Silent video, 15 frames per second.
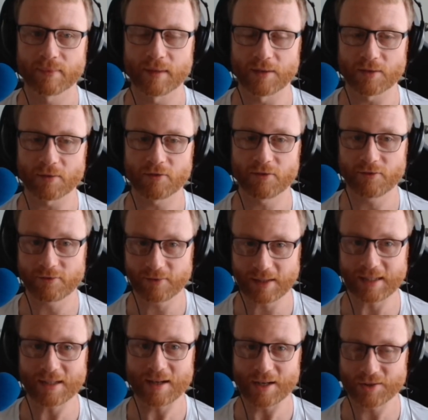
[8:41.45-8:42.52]
There's a
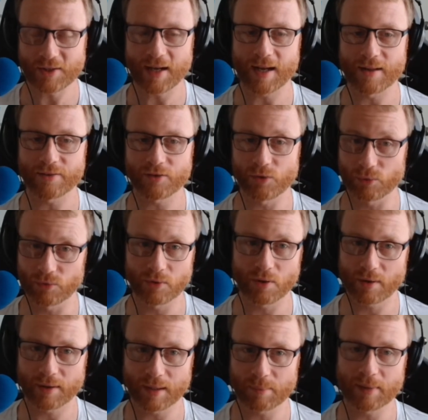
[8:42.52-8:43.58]
fairly high chance you're
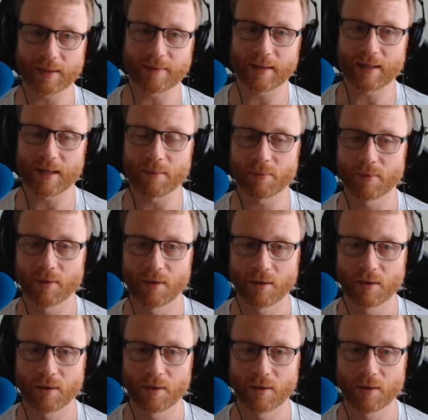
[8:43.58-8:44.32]
not going to pick that up